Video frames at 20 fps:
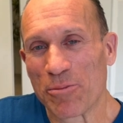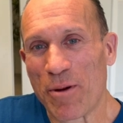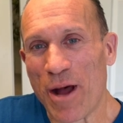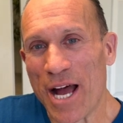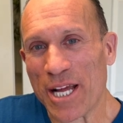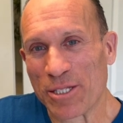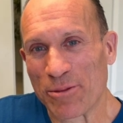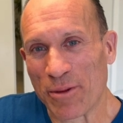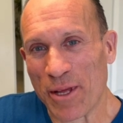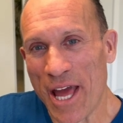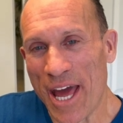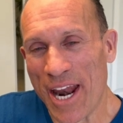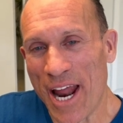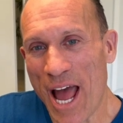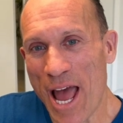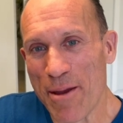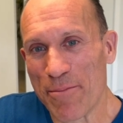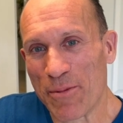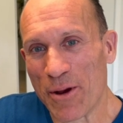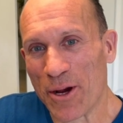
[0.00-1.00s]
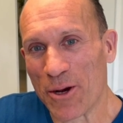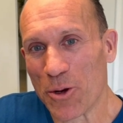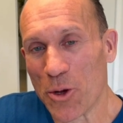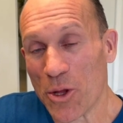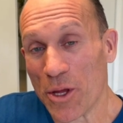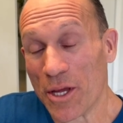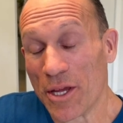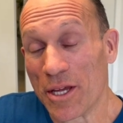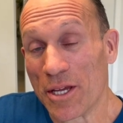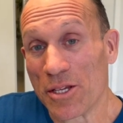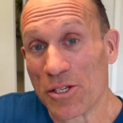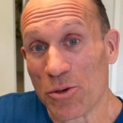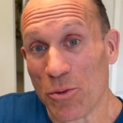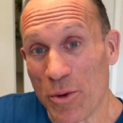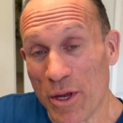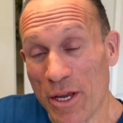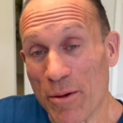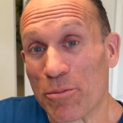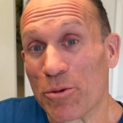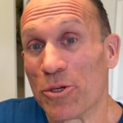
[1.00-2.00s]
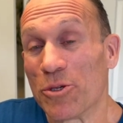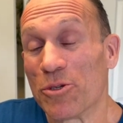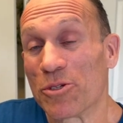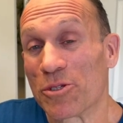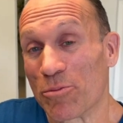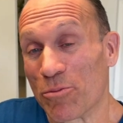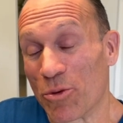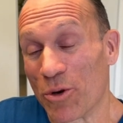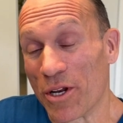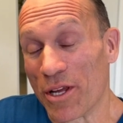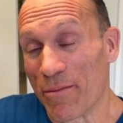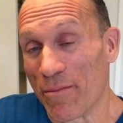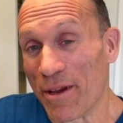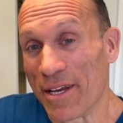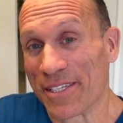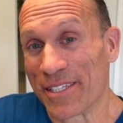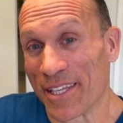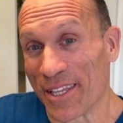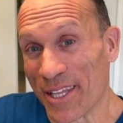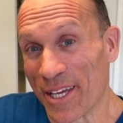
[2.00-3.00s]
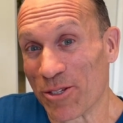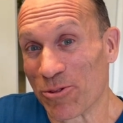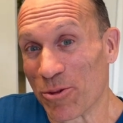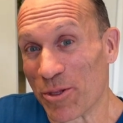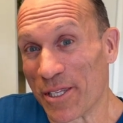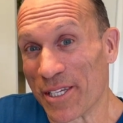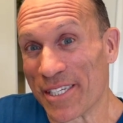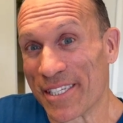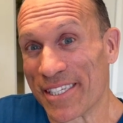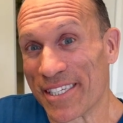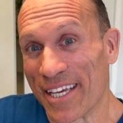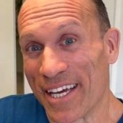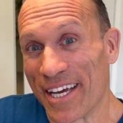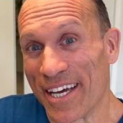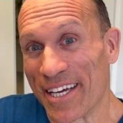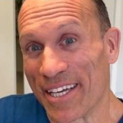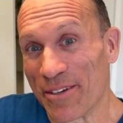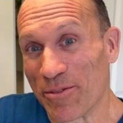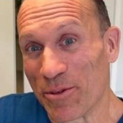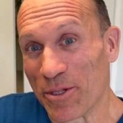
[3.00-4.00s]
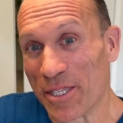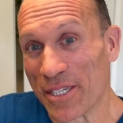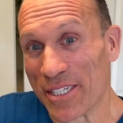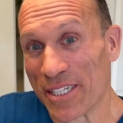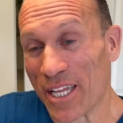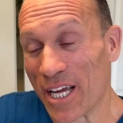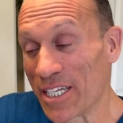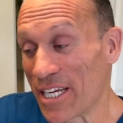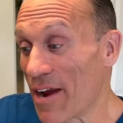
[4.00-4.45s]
possible head hypo. So we can produce some pretty amazing things with this uh, with this clutch.